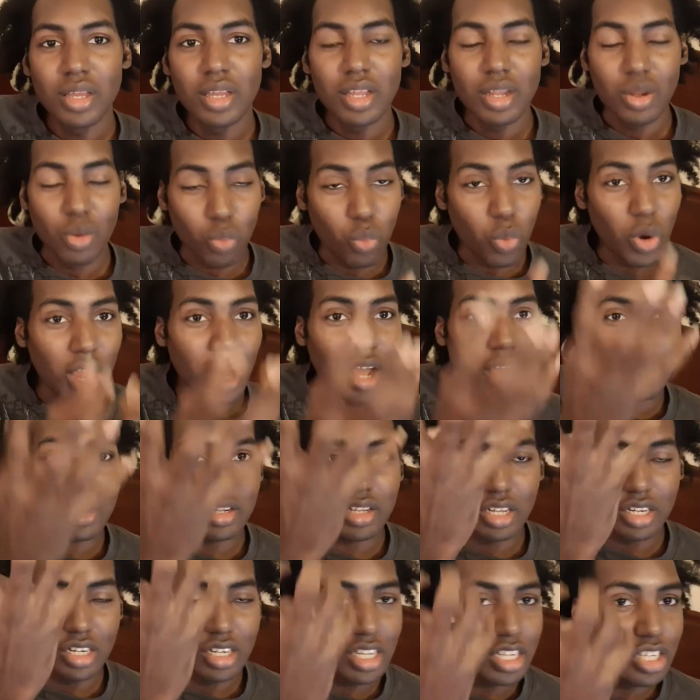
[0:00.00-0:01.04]
well,
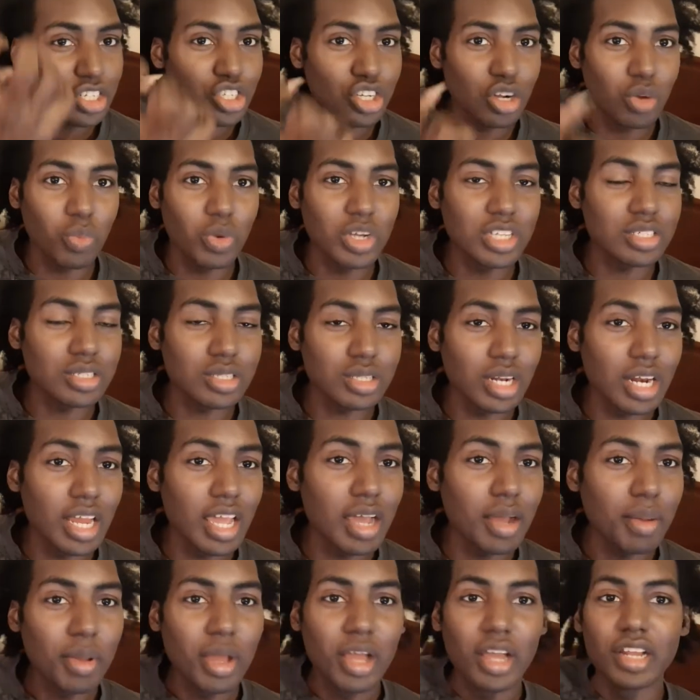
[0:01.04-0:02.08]
conditioner with
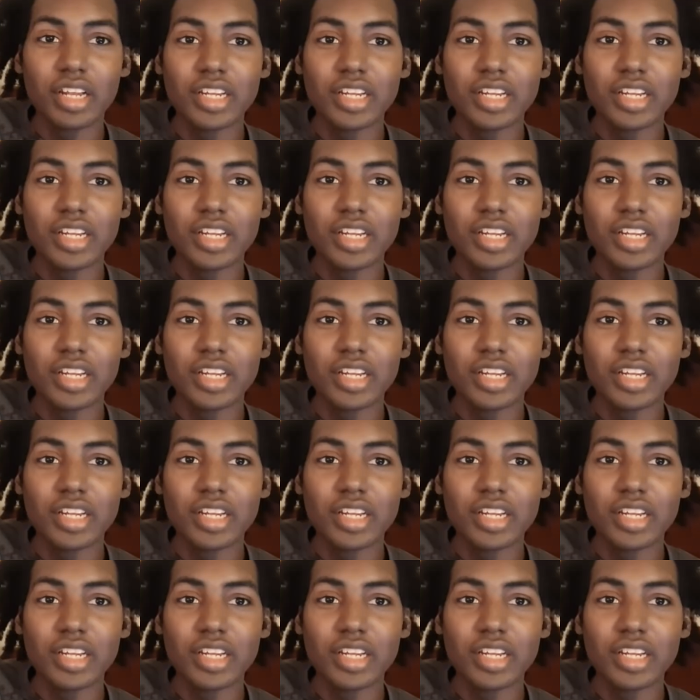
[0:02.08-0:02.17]
slip,